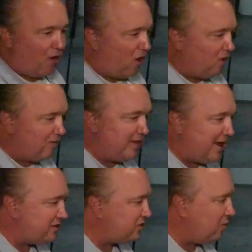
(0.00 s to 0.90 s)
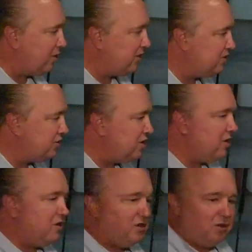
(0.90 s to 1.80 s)
all of that storage,
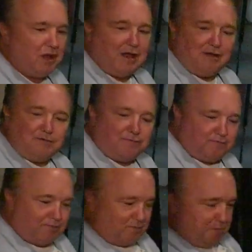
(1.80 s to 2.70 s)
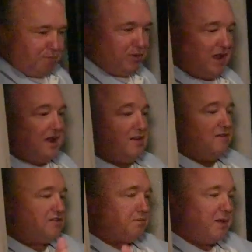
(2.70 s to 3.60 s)
you have plenty
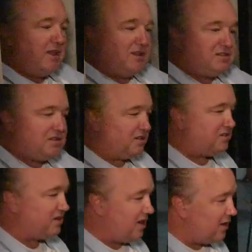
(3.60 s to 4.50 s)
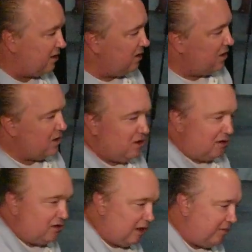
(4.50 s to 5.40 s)
of space to sit.
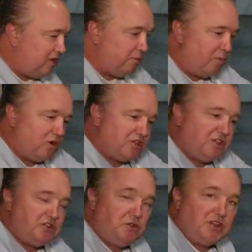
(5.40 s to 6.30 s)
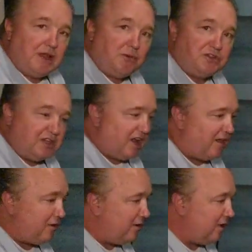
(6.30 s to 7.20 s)
I mean, you push these two tables
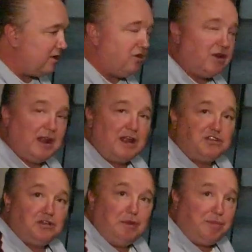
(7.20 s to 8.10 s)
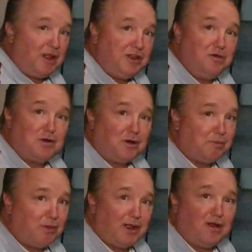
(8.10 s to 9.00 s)
together and you can actually play euchre,
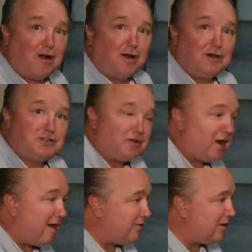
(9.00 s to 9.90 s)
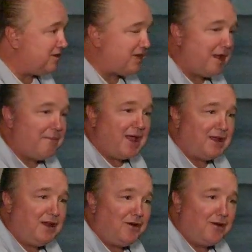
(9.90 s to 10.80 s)
play cards, or have a good time
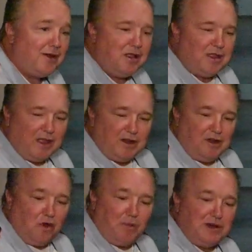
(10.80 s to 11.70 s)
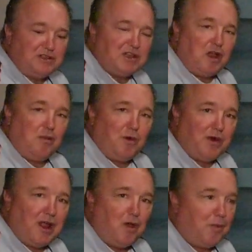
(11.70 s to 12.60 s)
back here, and nobody's elbow
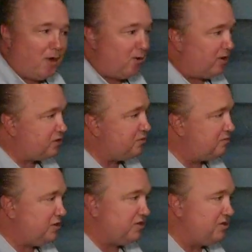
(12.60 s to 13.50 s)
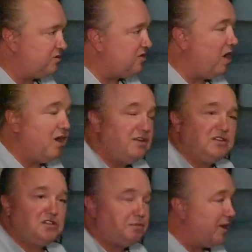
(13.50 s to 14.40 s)
to elbow. There's just tons
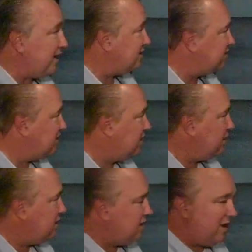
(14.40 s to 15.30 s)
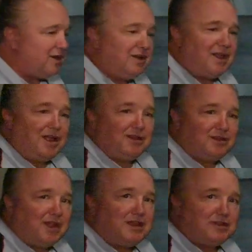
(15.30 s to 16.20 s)
of space. And
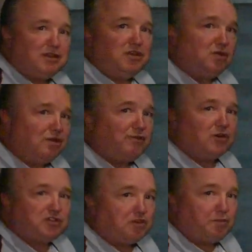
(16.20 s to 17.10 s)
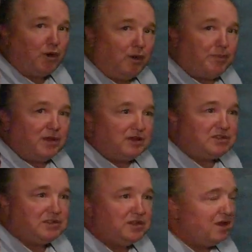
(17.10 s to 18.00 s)
again, like, the universal
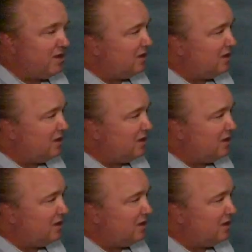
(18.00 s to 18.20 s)
purpose